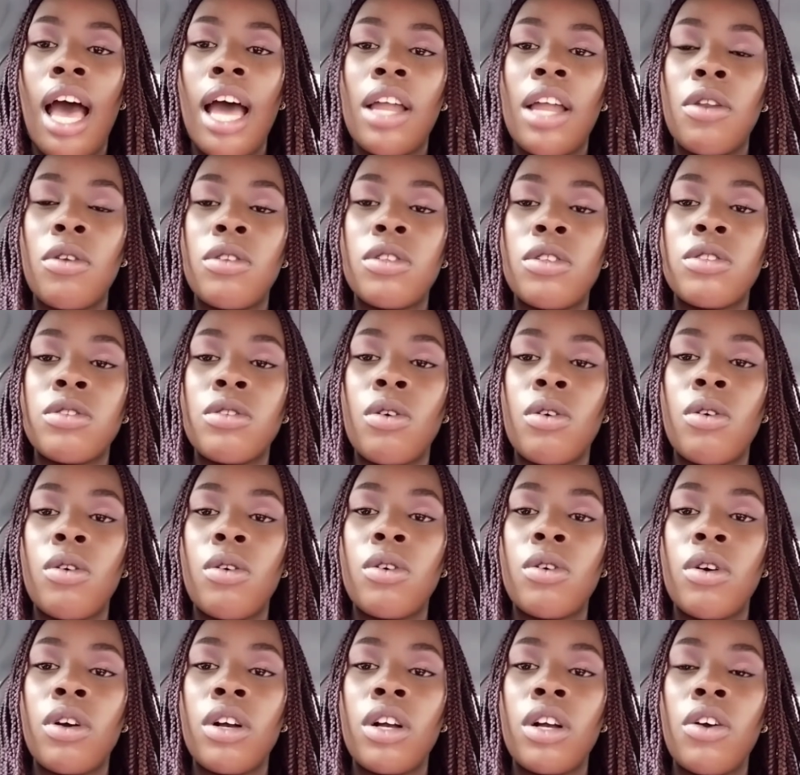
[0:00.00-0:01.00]
And
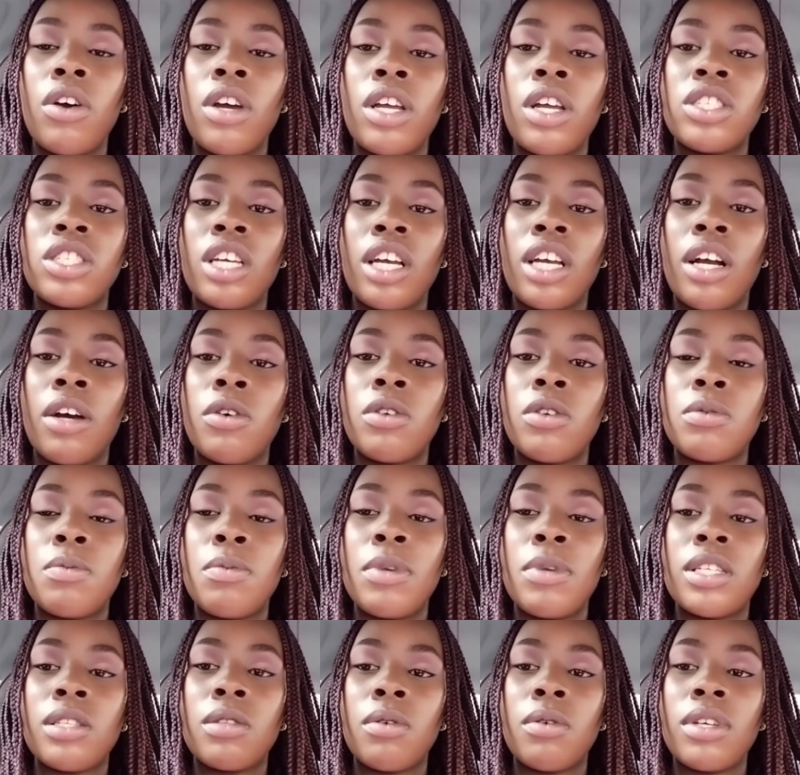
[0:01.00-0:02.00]
also, go and check out
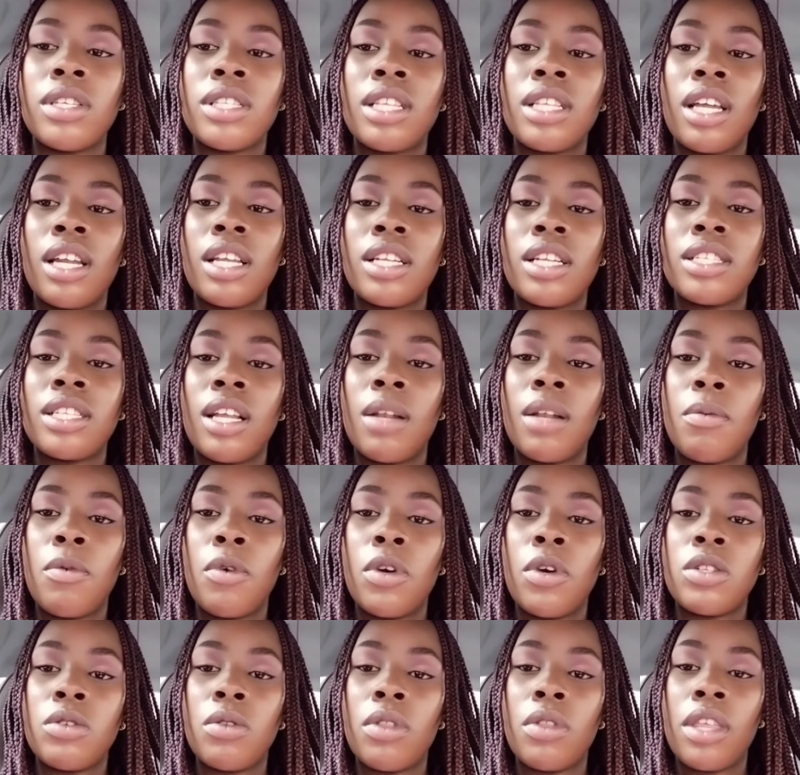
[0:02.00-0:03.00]
Best Western and tell me
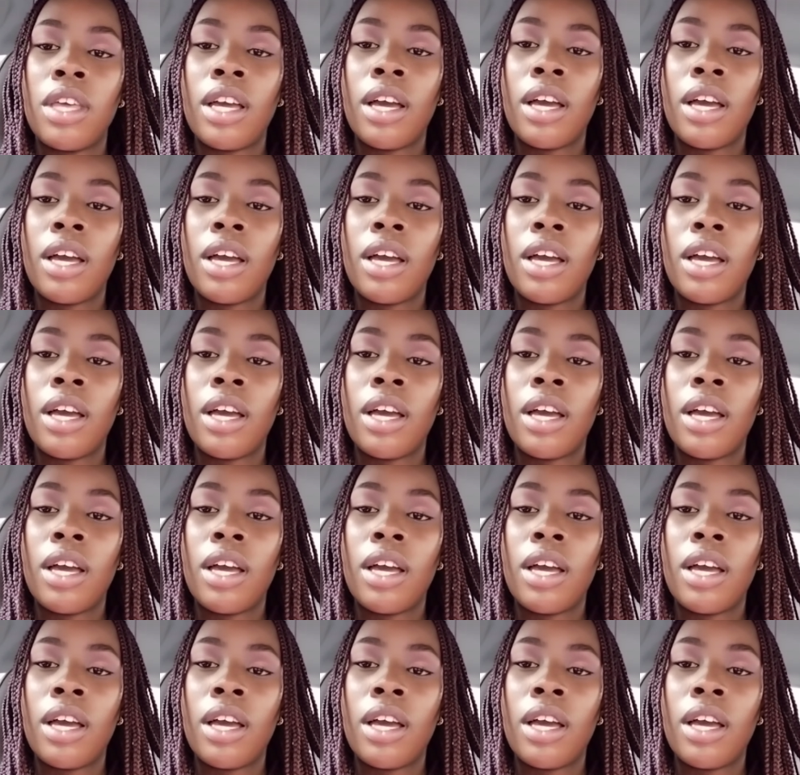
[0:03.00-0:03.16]
what you think